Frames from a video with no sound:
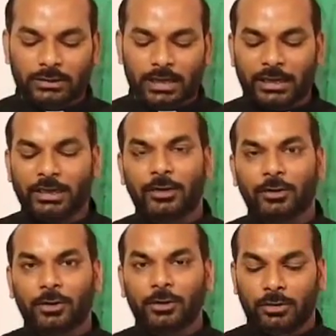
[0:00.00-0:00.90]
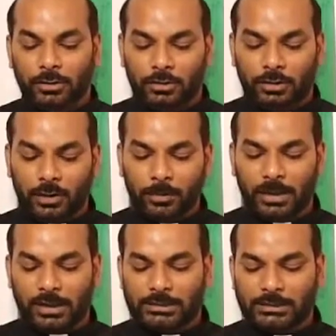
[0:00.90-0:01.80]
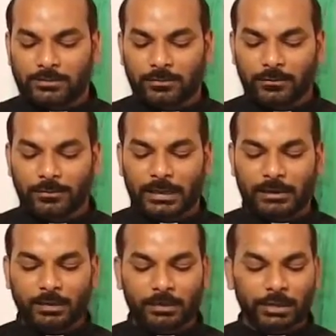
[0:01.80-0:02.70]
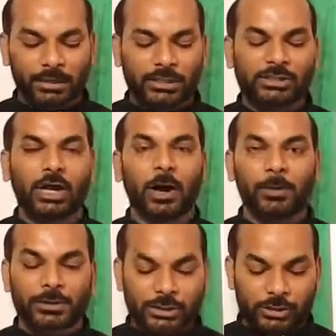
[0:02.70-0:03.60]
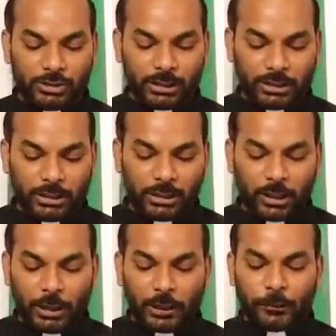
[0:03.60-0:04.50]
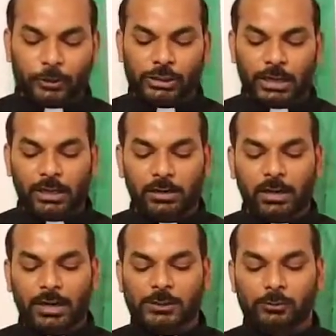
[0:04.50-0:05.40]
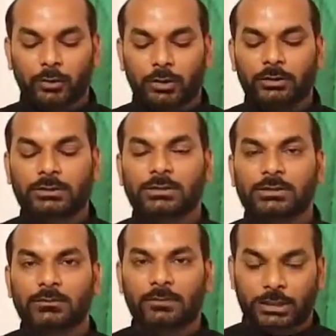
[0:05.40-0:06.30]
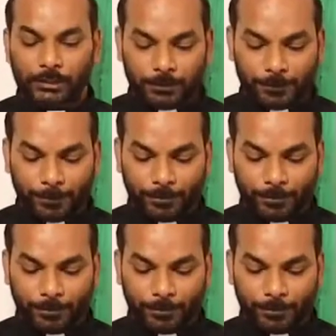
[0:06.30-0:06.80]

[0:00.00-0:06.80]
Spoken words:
Daniel Kriberas, for giving me this opportunity to share God's words with you.